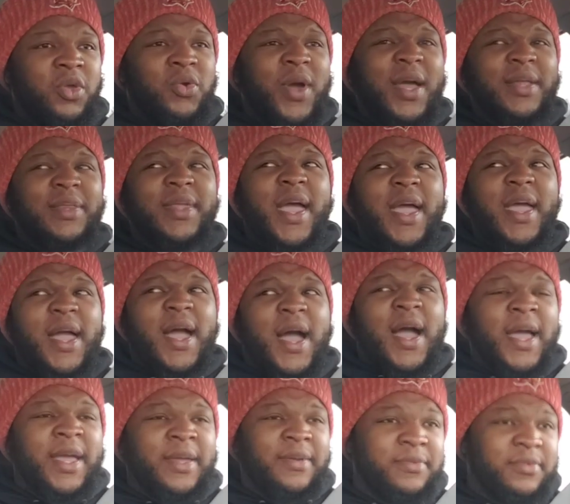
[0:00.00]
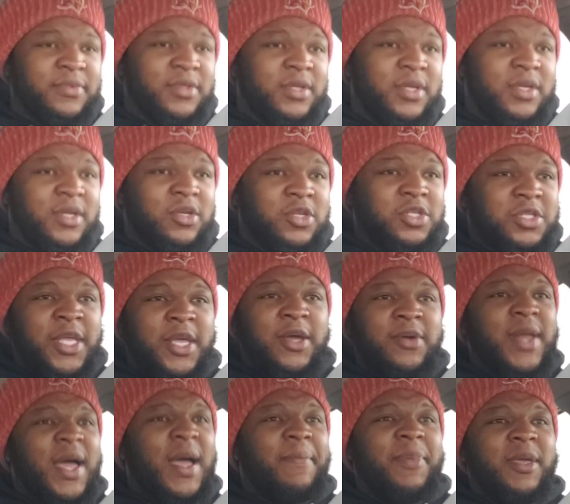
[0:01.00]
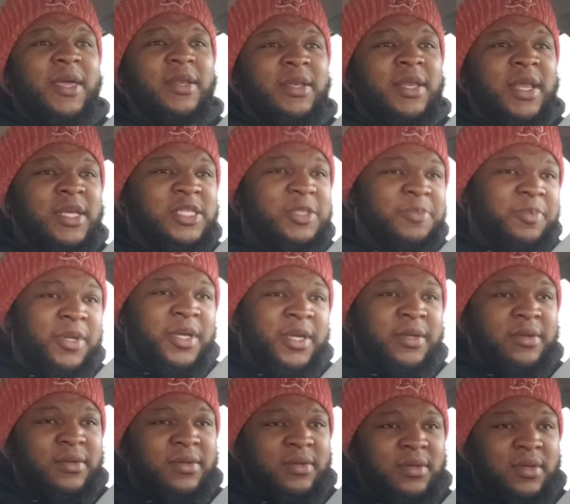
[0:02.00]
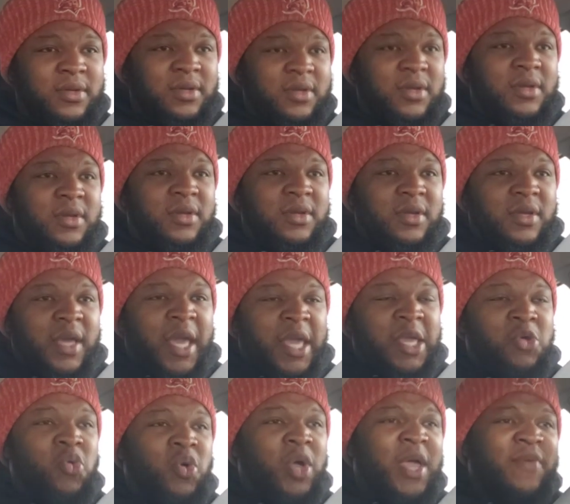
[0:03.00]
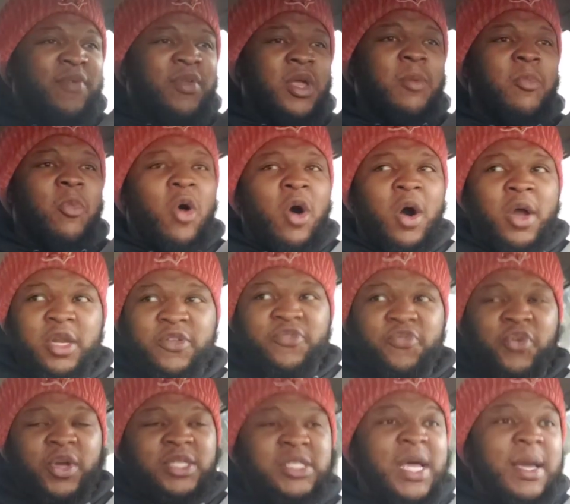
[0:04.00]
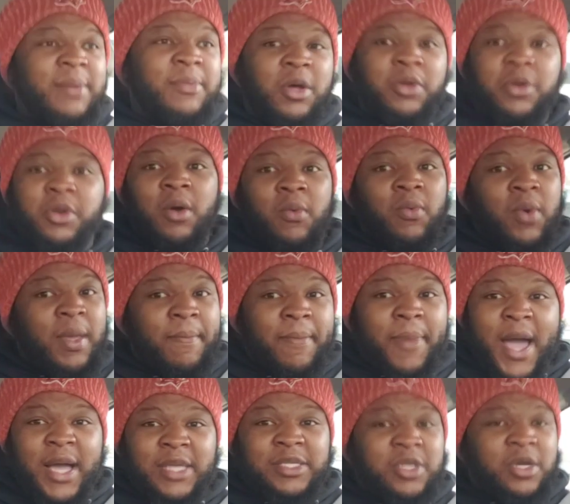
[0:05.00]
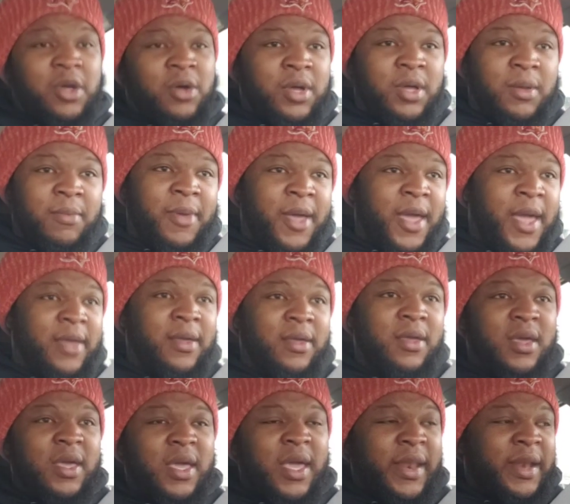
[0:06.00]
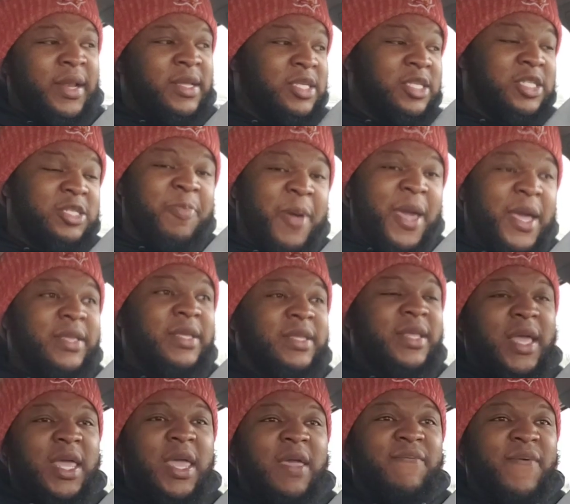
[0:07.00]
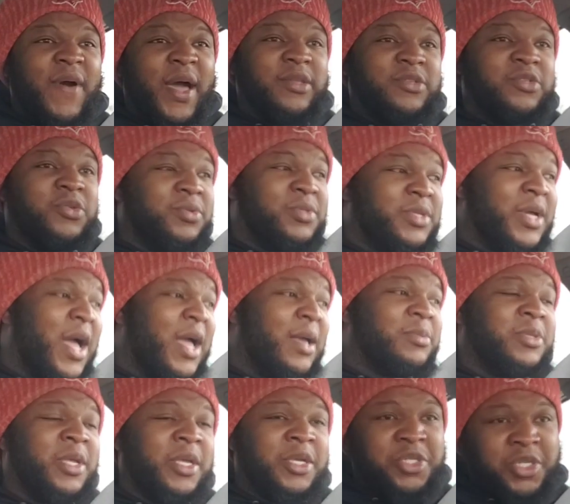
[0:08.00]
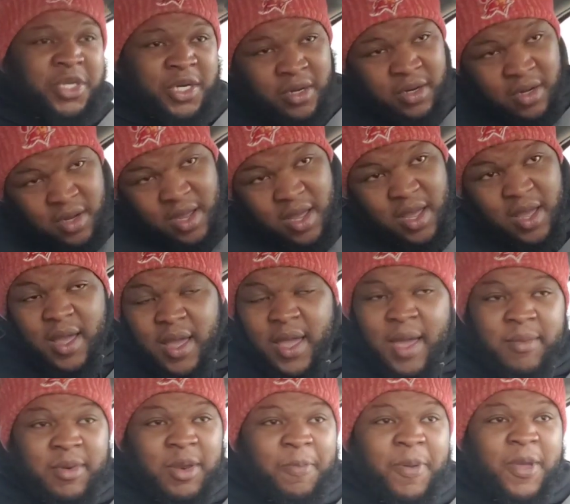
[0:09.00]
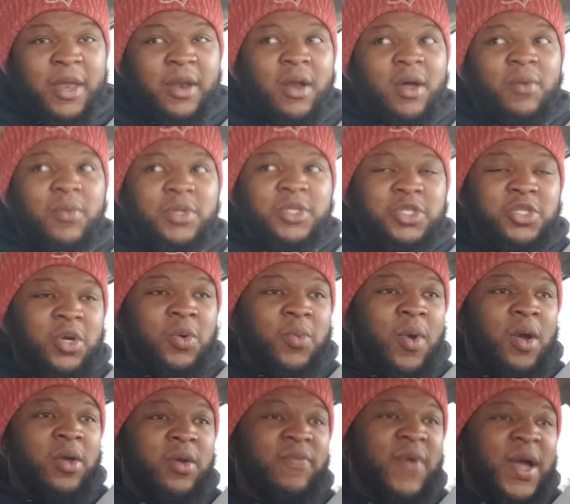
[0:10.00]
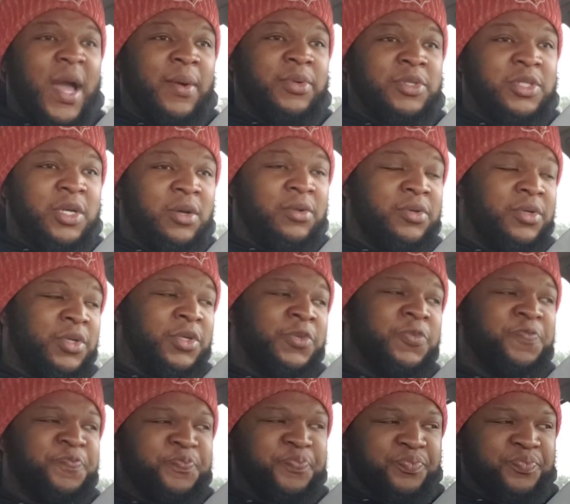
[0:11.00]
You got that guy still not being disciplined, and you giving him all this free time. Don't know when boxing gonna come back, and it's expected that he fight two times next year, and depending on what this coronavirus gonna do.